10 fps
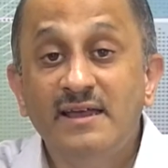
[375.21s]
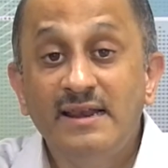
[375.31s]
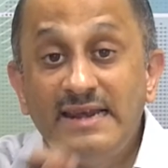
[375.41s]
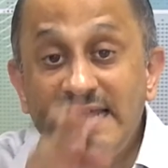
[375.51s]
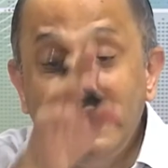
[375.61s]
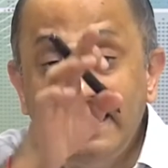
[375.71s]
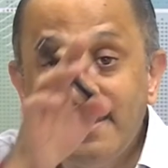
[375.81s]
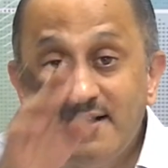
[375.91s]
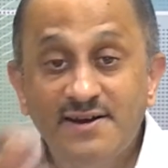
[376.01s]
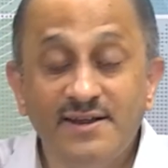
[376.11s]

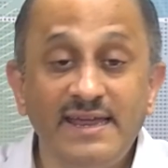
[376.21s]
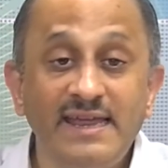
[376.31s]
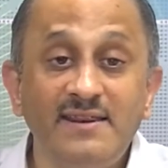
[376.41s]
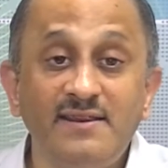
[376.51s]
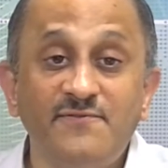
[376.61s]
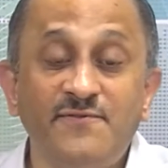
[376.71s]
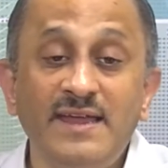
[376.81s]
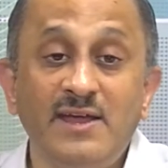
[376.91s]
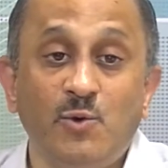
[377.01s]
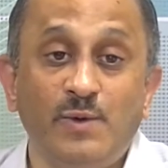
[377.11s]
linear in
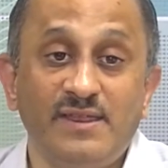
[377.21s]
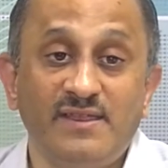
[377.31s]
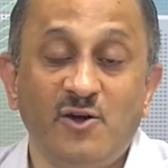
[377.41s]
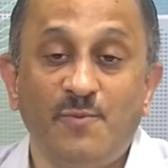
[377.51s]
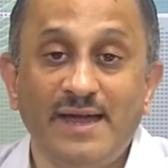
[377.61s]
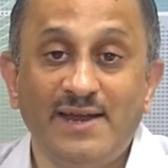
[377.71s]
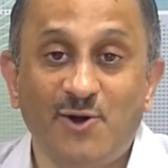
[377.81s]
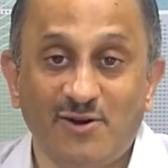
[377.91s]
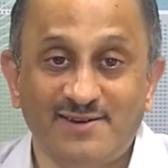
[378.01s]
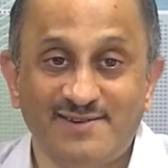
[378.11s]
frequency omega
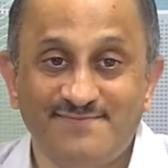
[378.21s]
naught.